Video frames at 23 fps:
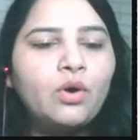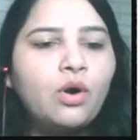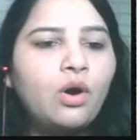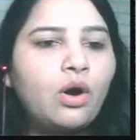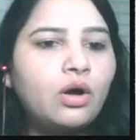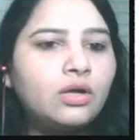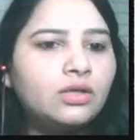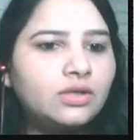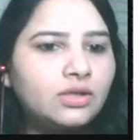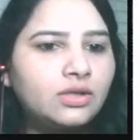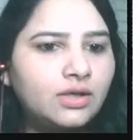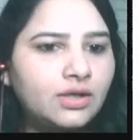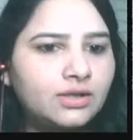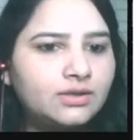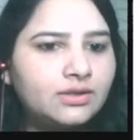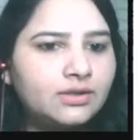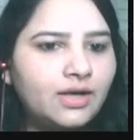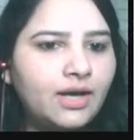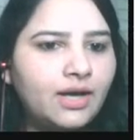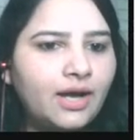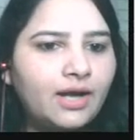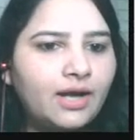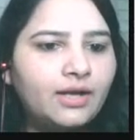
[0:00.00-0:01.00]
on the
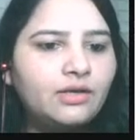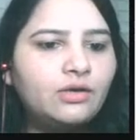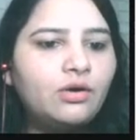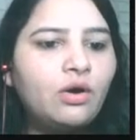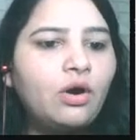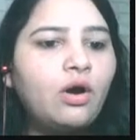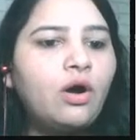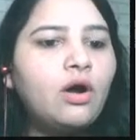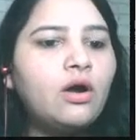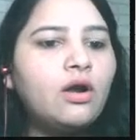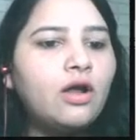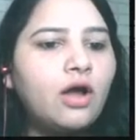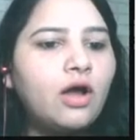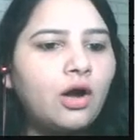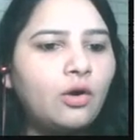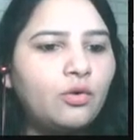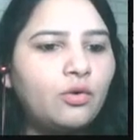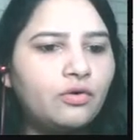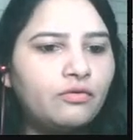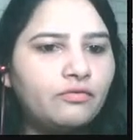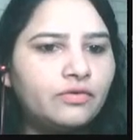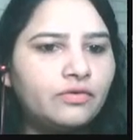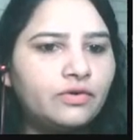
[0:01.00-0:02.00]
other hand, or
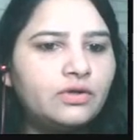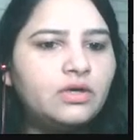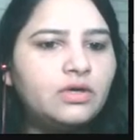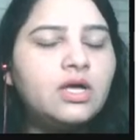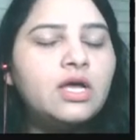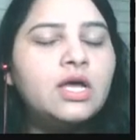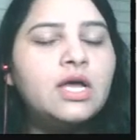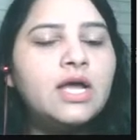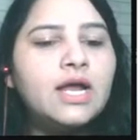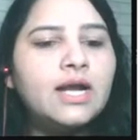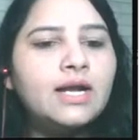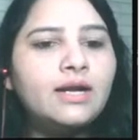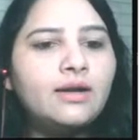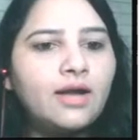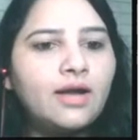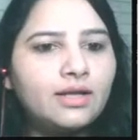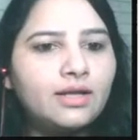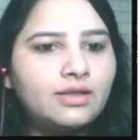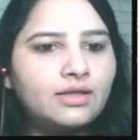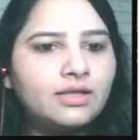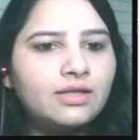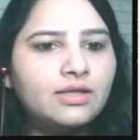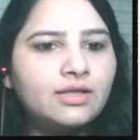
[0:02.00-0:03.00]
however,
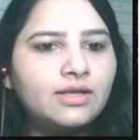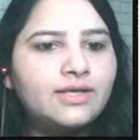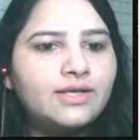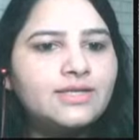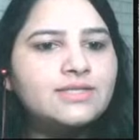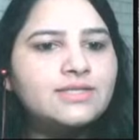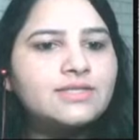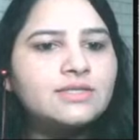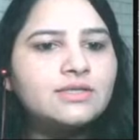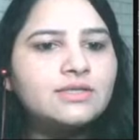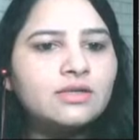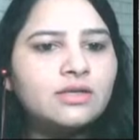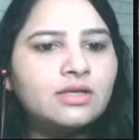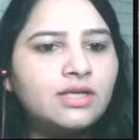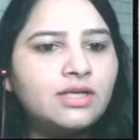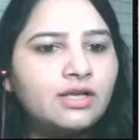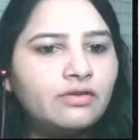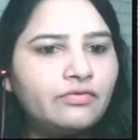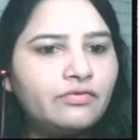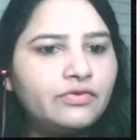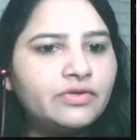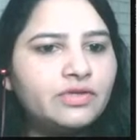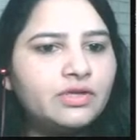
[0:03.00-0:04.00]
nonetheless,
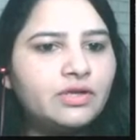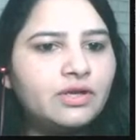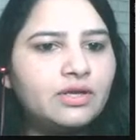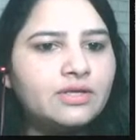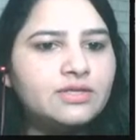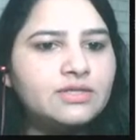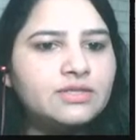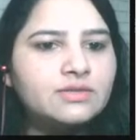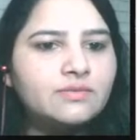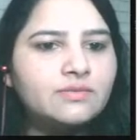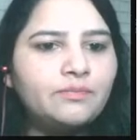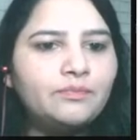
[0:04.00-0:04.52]
nevertheless.